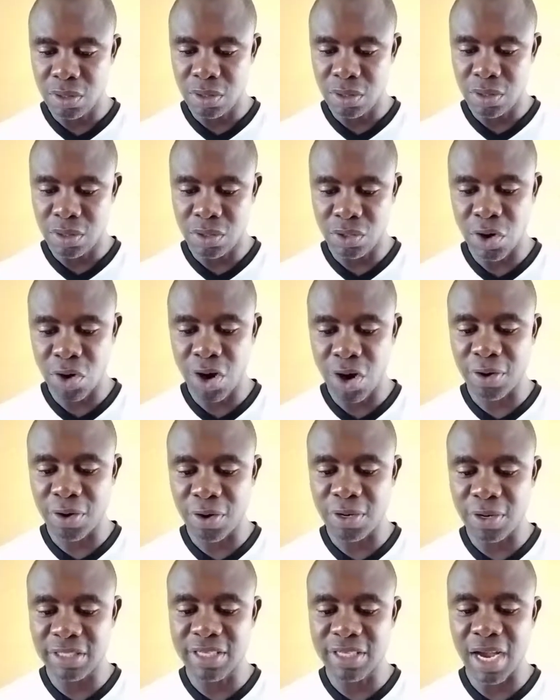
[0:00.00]
nor
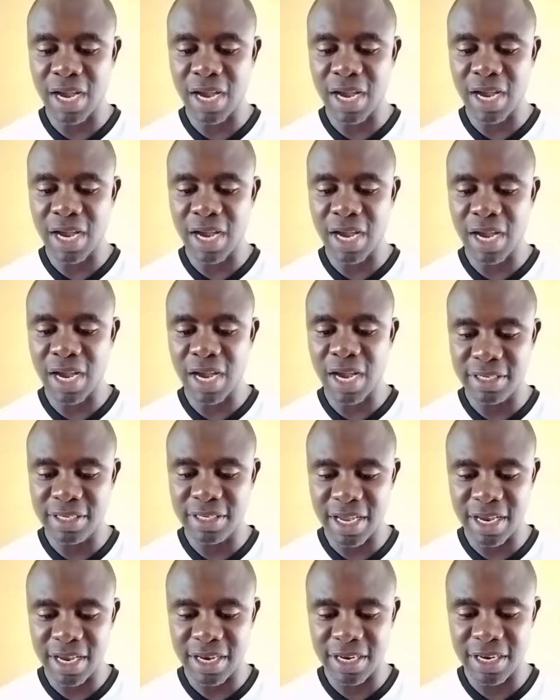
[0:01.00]
greater Johnson
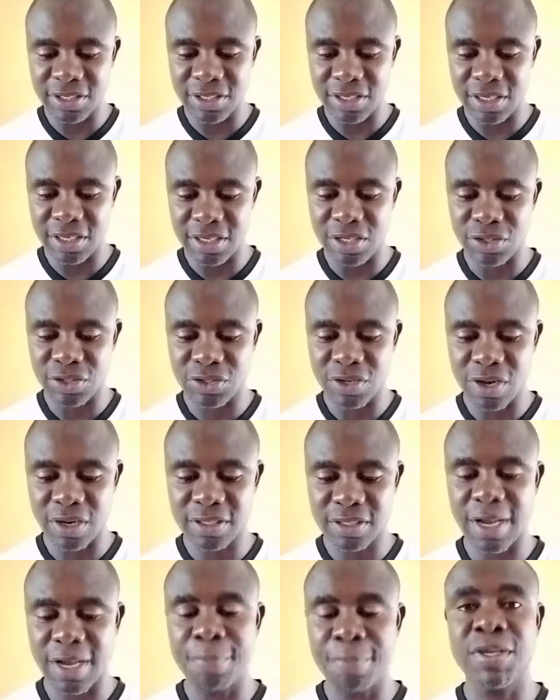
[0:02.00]
days in socks
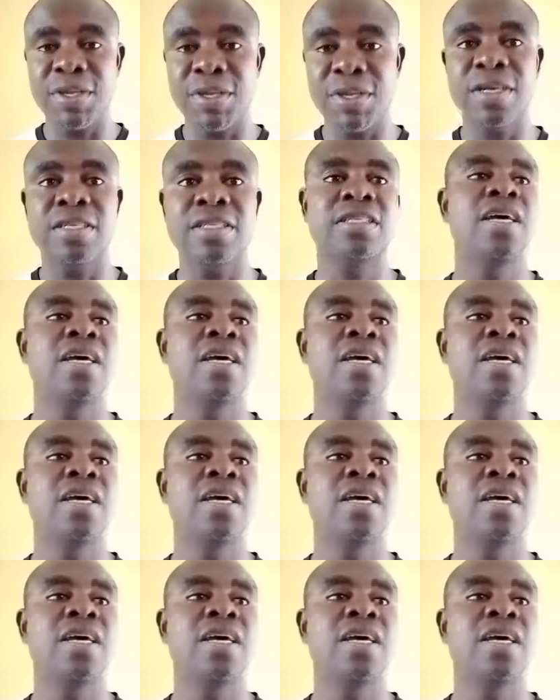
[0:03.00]
appear.